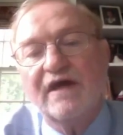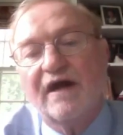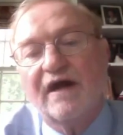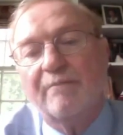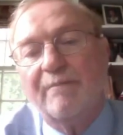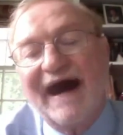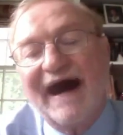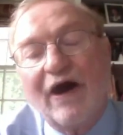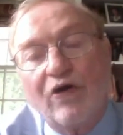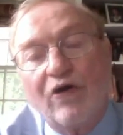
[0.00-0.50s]

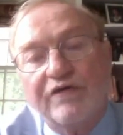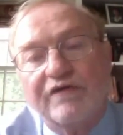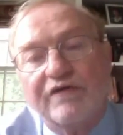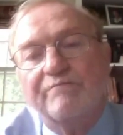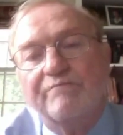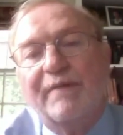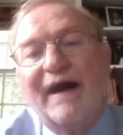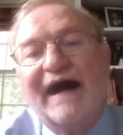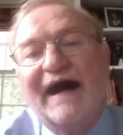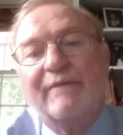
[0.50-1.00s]
about
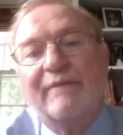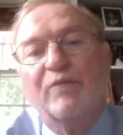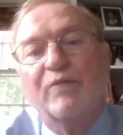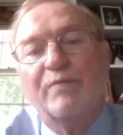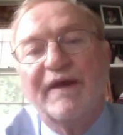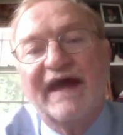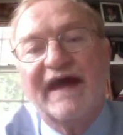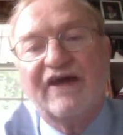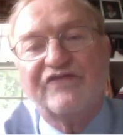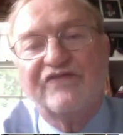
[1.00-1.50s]
Bible
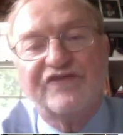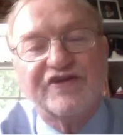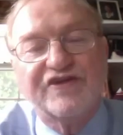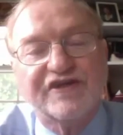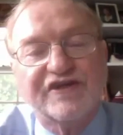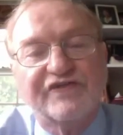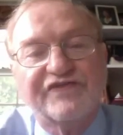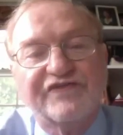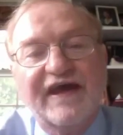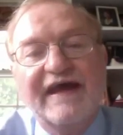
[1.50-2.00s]

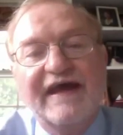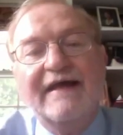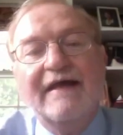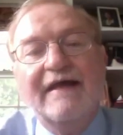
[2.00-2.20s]
passages.